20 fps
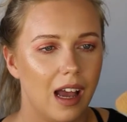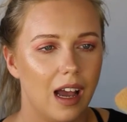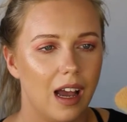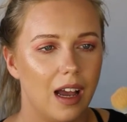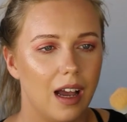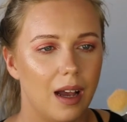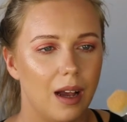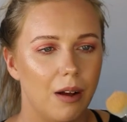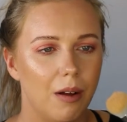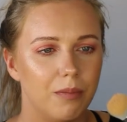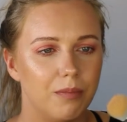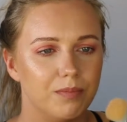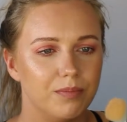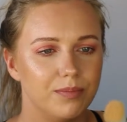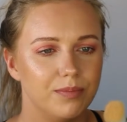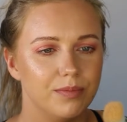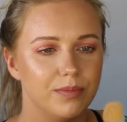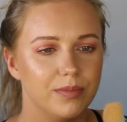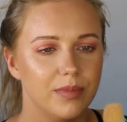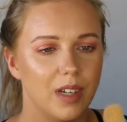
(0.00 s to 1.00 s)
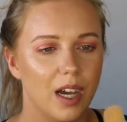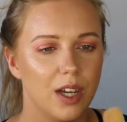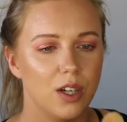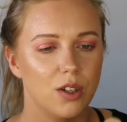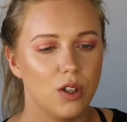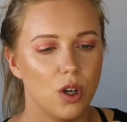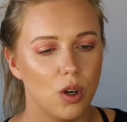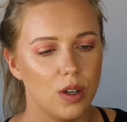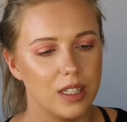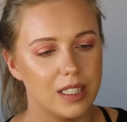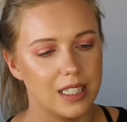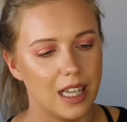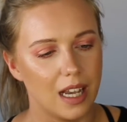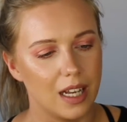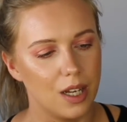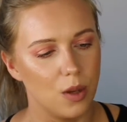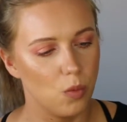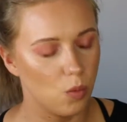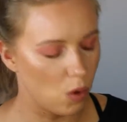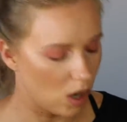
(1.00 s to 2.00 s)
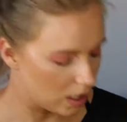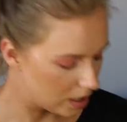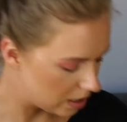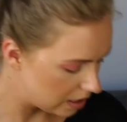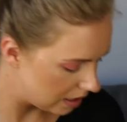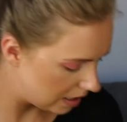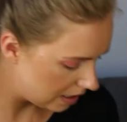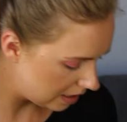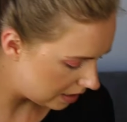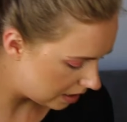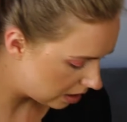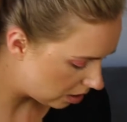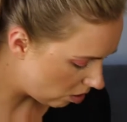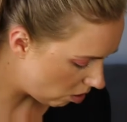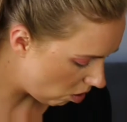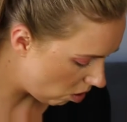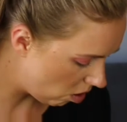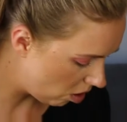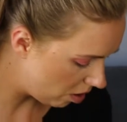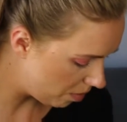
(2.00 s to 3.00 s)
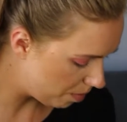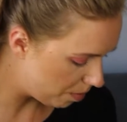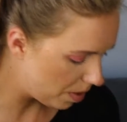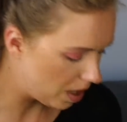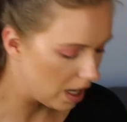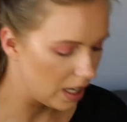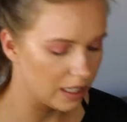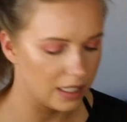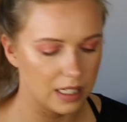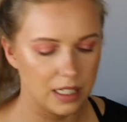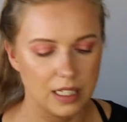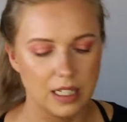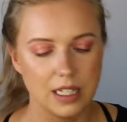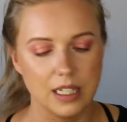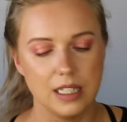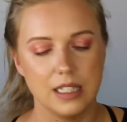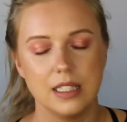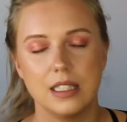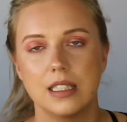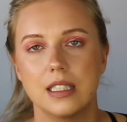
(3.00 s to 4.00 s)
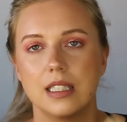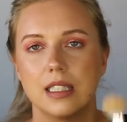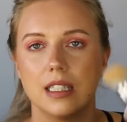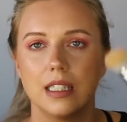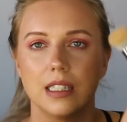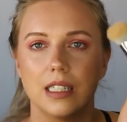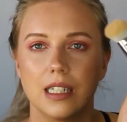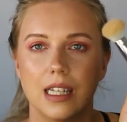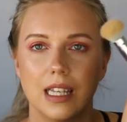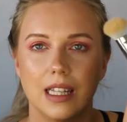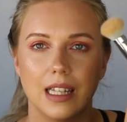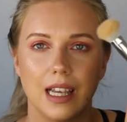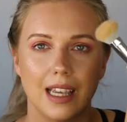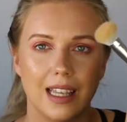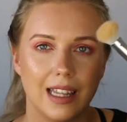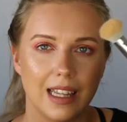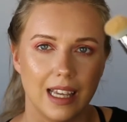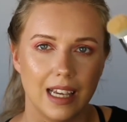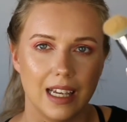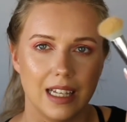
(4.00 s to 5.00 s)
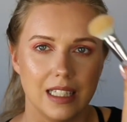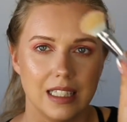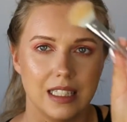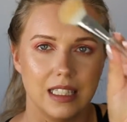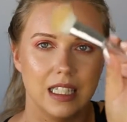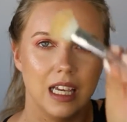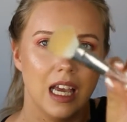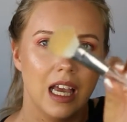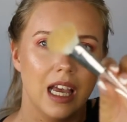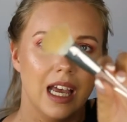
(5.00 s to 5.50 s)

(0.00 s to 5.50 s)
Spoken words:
I don't know exactly what it's called, but it is looking like this.